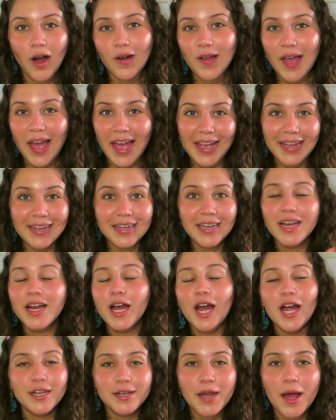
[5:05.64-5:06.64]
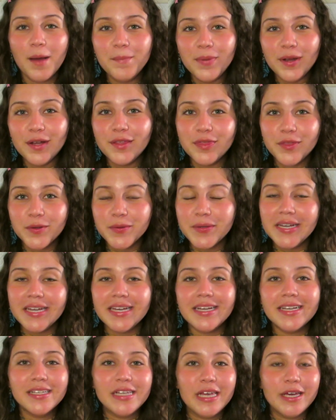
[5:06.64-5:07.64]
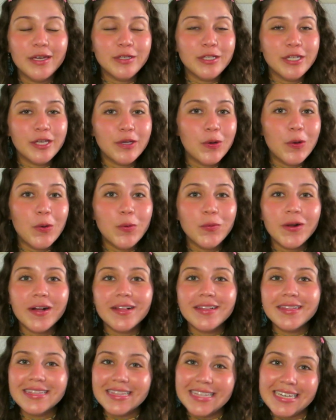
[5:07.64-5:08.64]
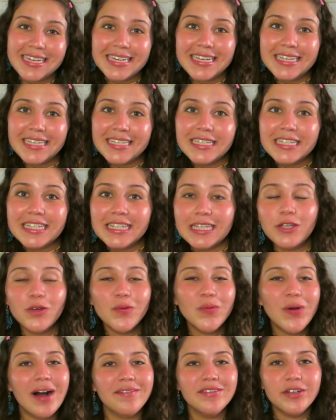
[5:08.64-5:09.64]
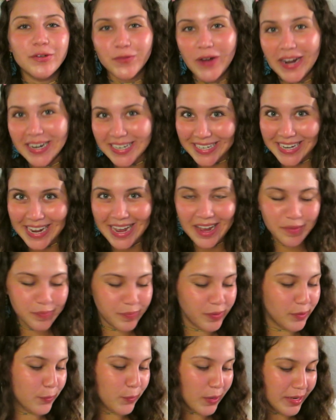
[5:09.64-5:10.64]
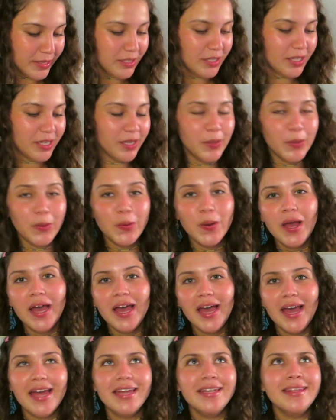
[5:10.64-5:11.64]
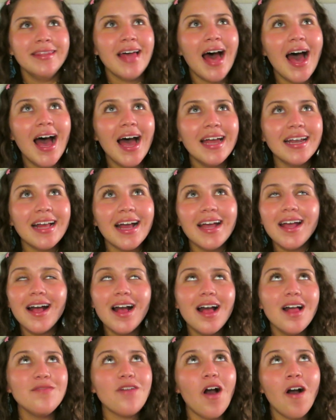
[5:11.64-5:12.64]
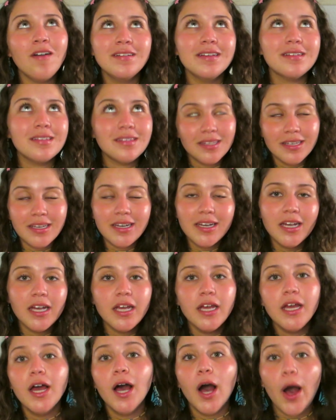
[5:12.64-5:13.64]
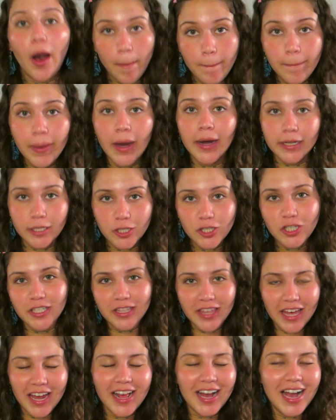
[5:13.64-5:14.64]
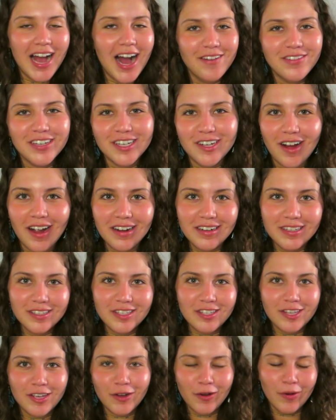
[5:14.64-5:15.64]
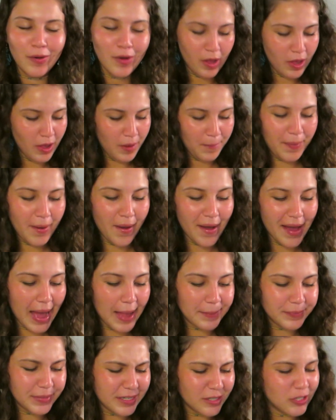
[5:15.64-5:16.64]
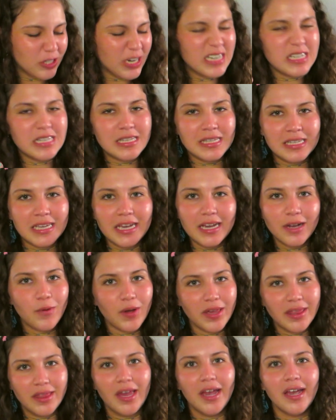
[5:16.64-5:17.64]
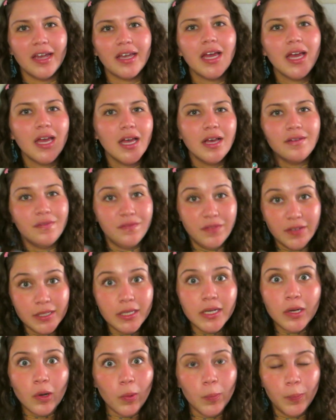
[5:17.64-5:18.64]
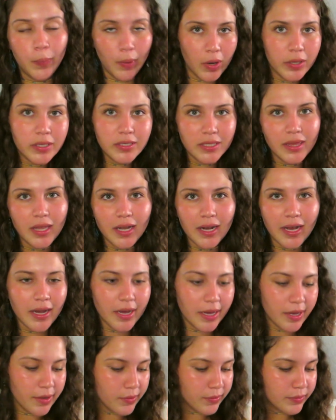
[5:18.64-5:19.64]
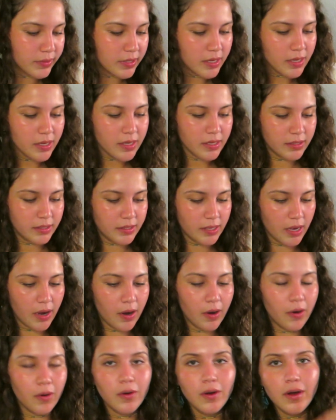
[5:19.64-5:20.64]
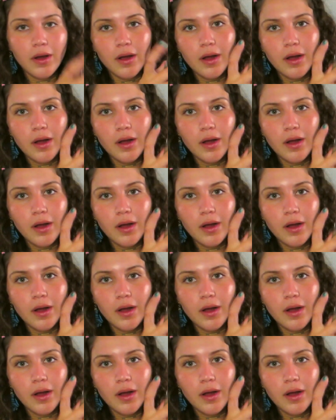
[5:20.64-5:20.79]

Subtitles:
Okay, number 3 is a new release you haven't read yet but want to, and that I have obviously a bunch that I haven't gotten to, but I'm gonna try to stick with like physical books that I own. So